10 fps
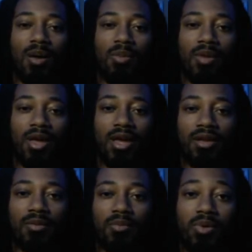
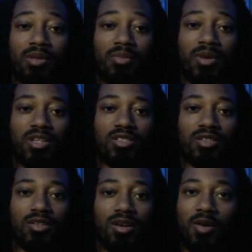And pretty
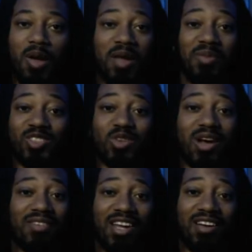much going to go ahead and be
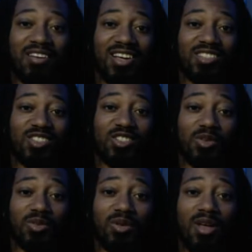traveling here again
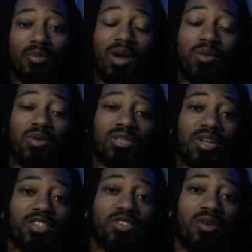soon. But I wanted to
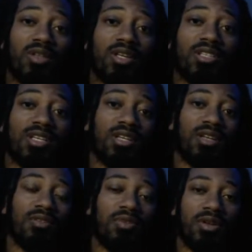make sure I released
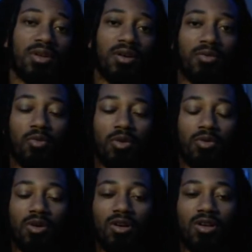another video for you
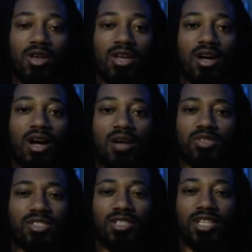all.
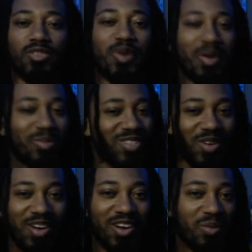Just to let you know, I'm
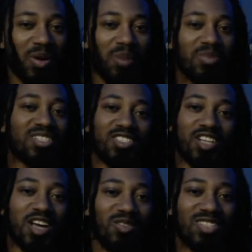still here. Promise this
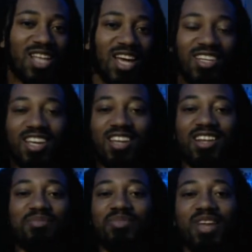channel is not dead.
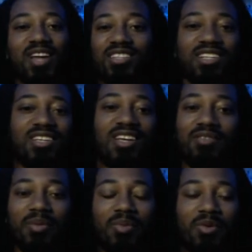I didn't
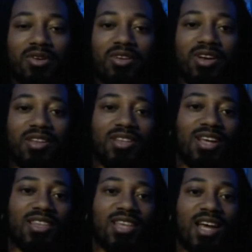give up on it or nothing
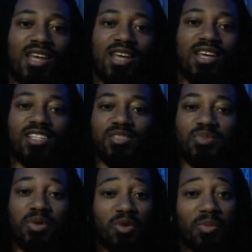like that. It's just
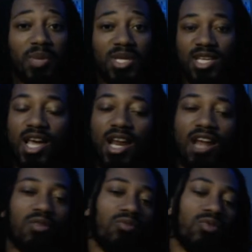been real busy I
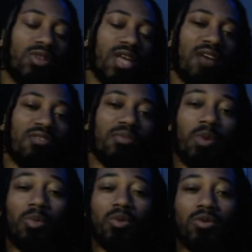don't really have a
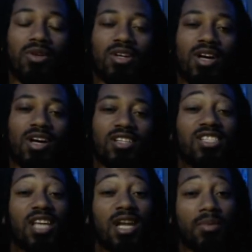mobile
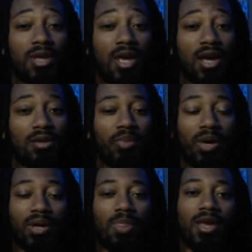setup yet.
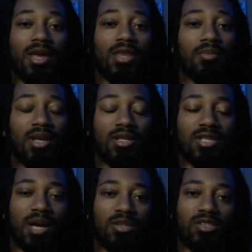But in the
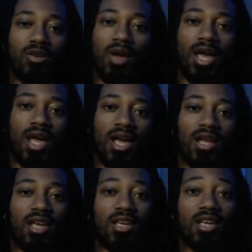meantime, let's go
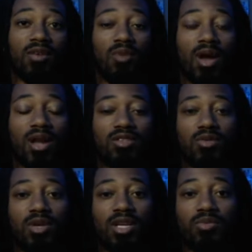ahead and get right
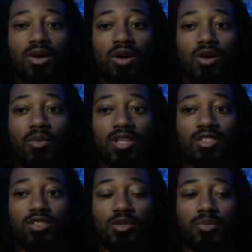into it as we
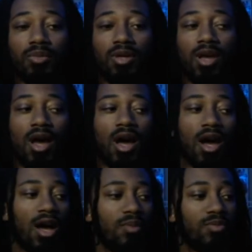always do.
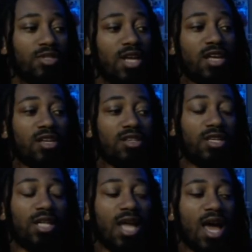Today's
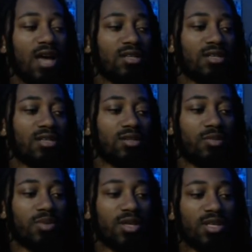glass is
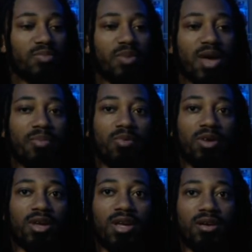going to be this bad
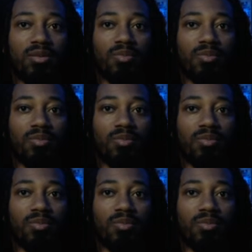boy here.